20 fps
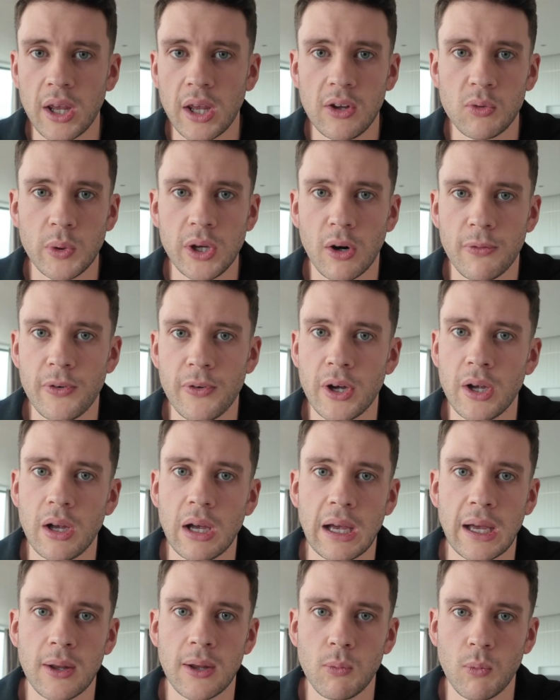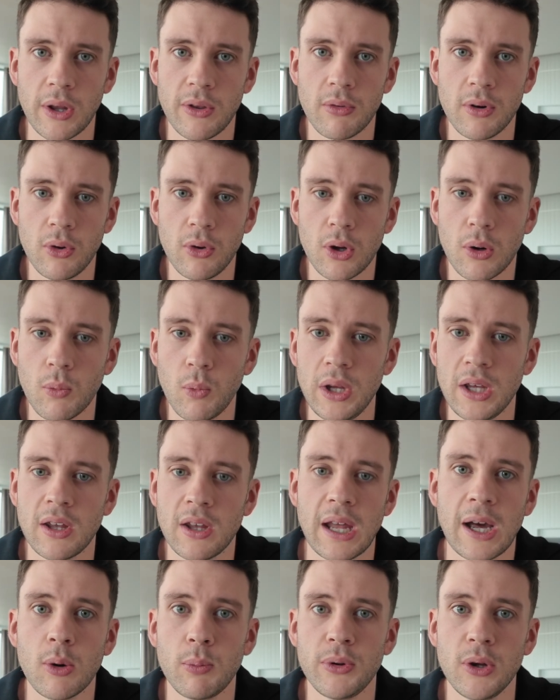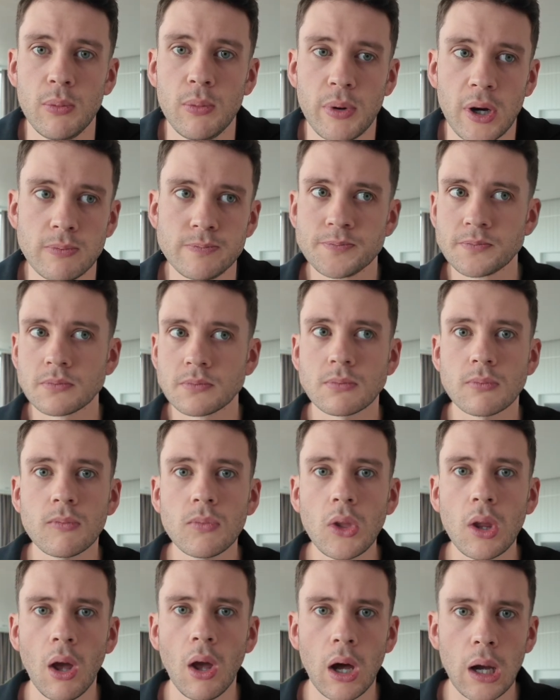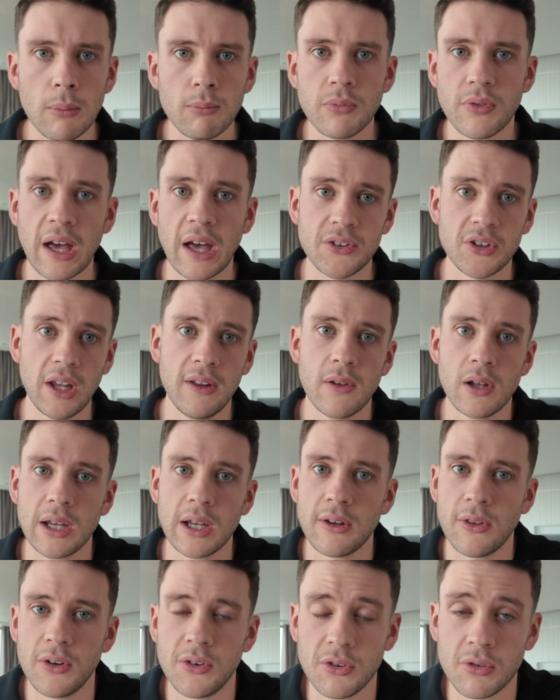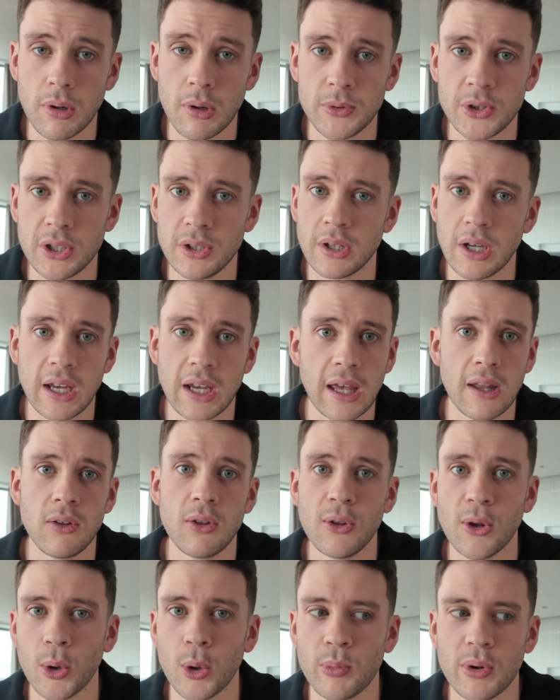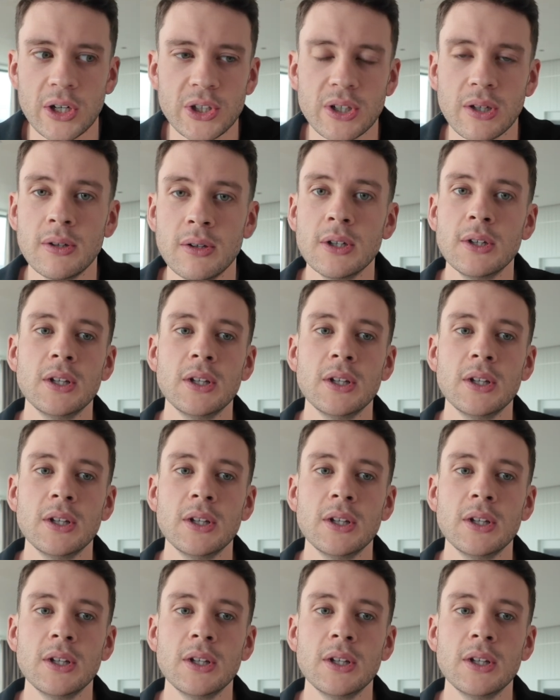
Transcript: it is we offer, and whether or not we can help you. But that's in the link in the description. Again, no pressure.